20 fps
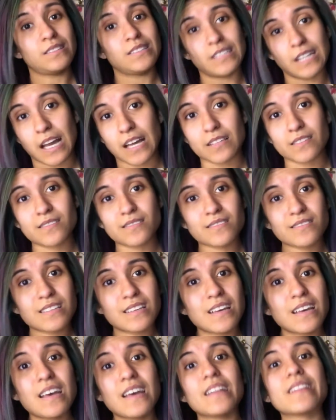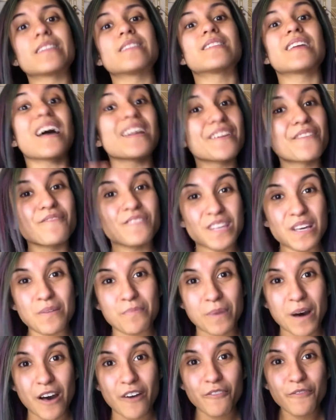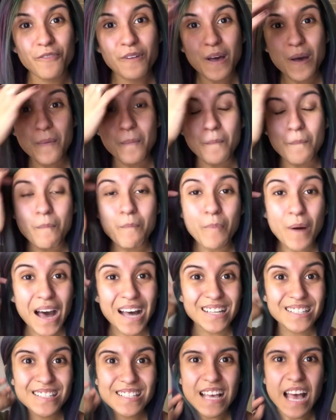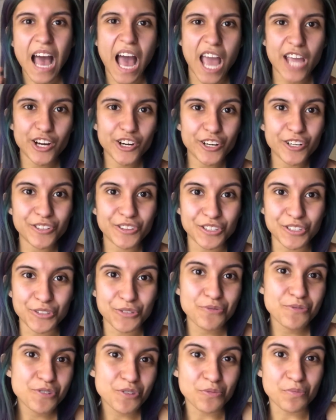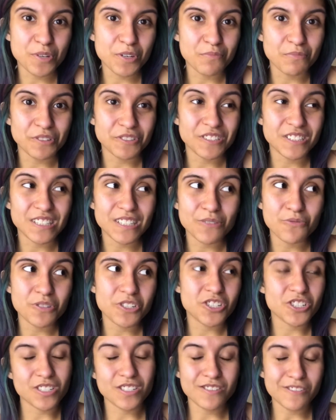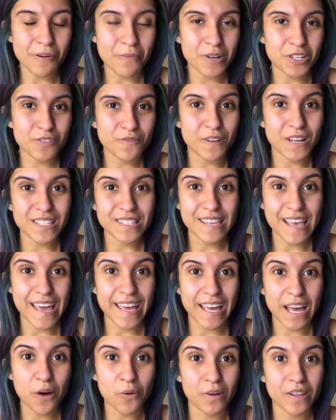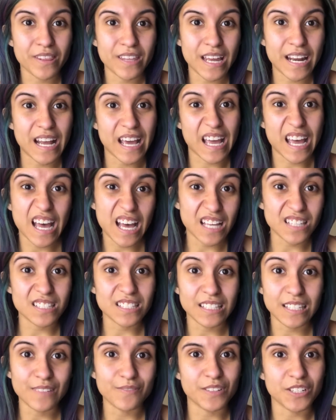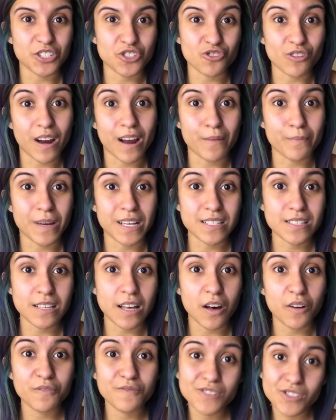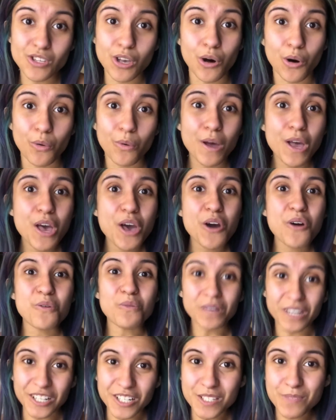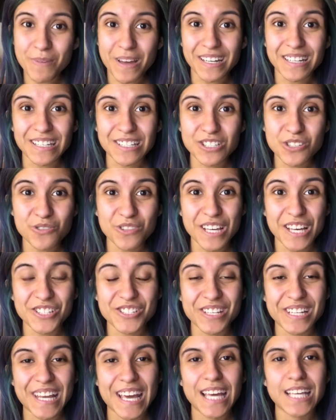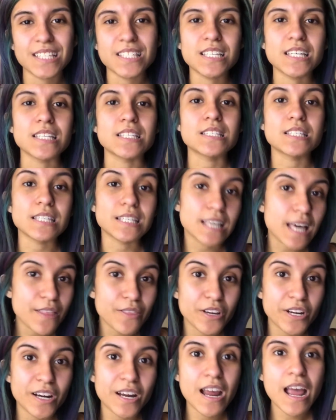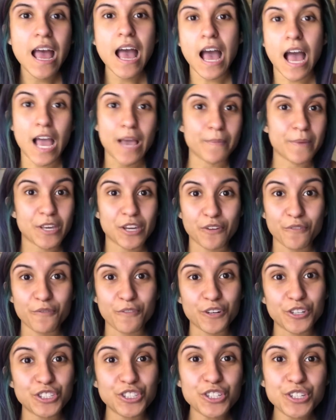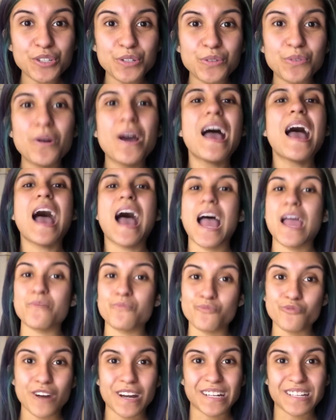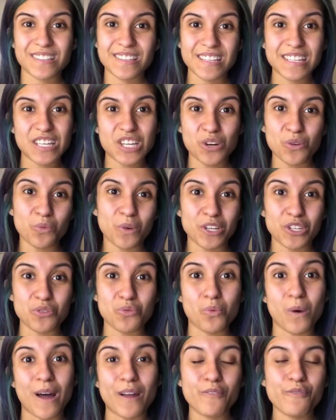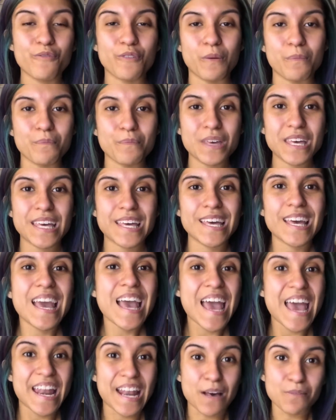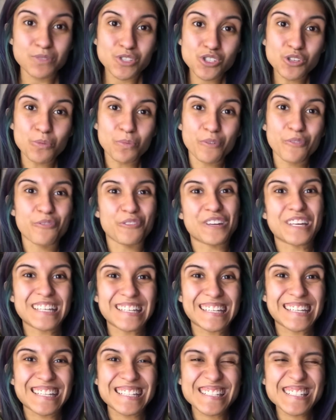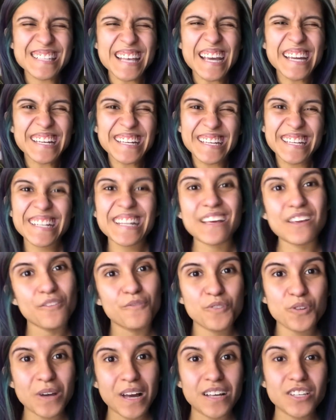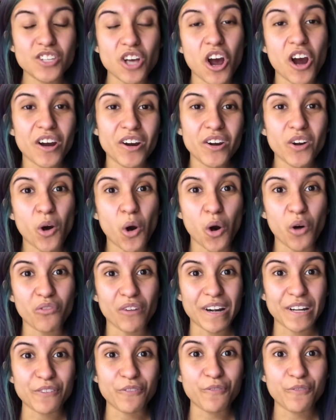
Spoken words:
Guys, none of the above. But I heard the YouTube community was just so much fun to hang out with, and I had to give it a try myself. So we are spending 2018 together. I'm here for you. I'm ready to hear what you want from me, and I'm super freaking excited. If you guys aren't already